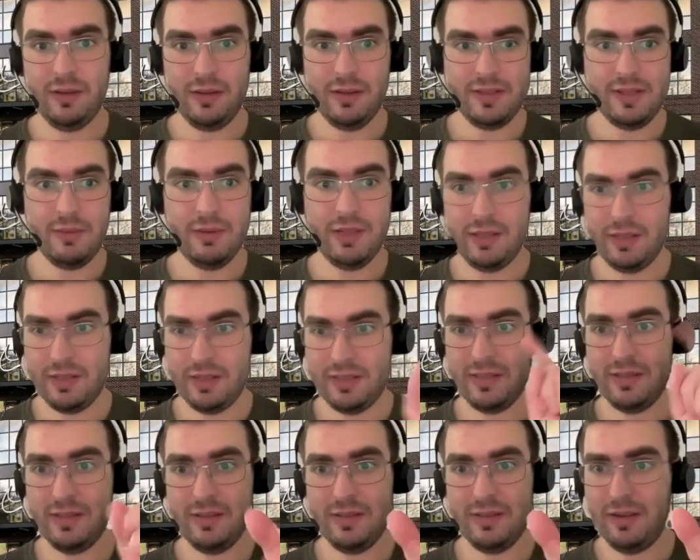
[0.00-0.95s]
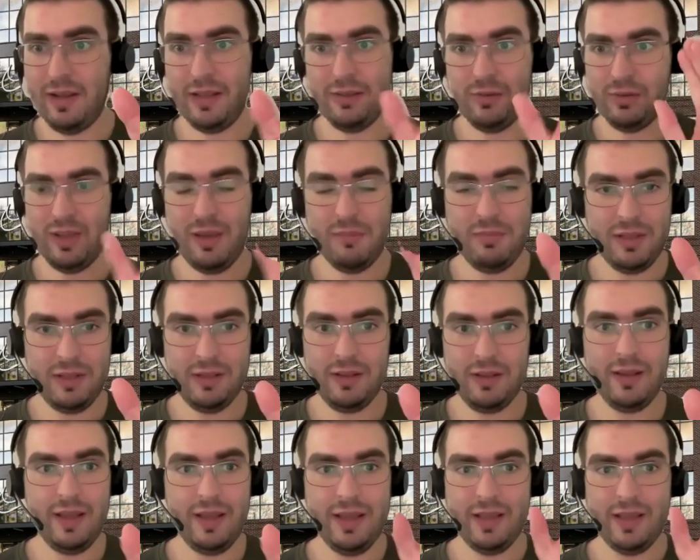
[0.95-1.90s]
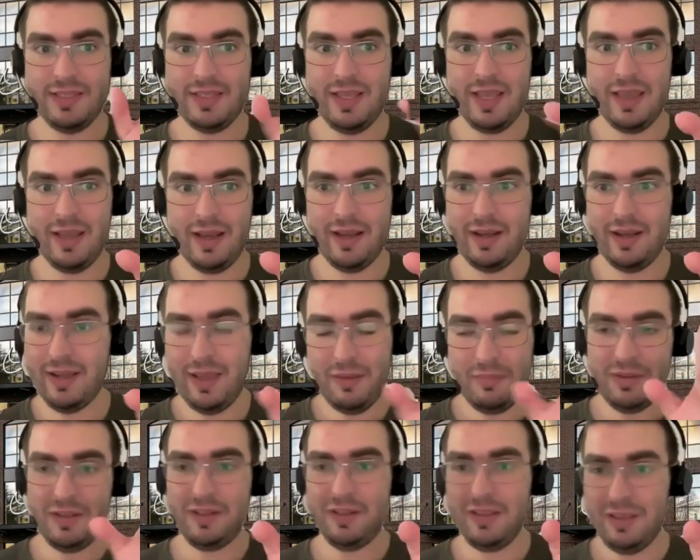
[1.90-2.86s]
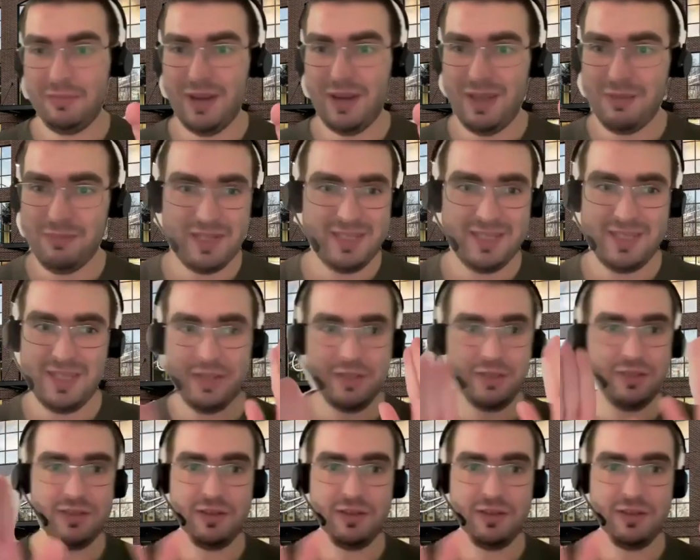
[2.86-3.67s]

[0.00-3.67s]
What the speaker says: Some letters are not capital, and they are capital in my presentation.